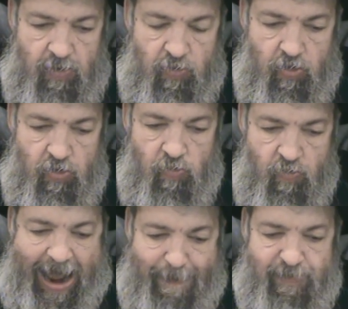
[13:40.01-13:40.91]
you could
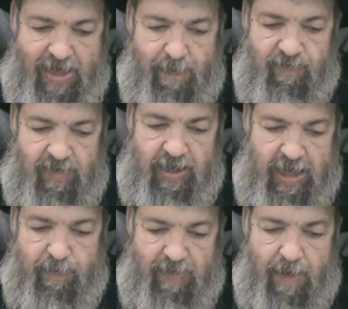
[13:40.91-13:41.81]
wrap them to
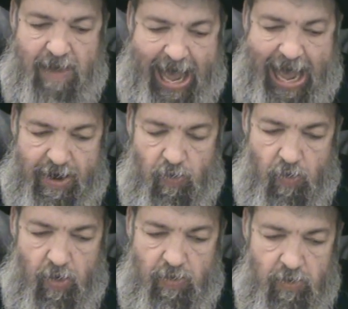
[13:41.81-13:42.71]
keep them hot
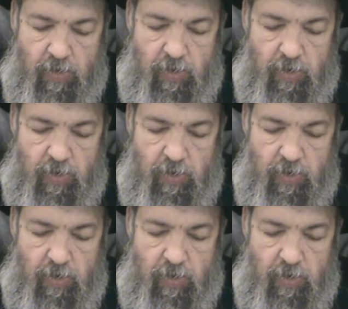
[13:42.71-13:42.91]
or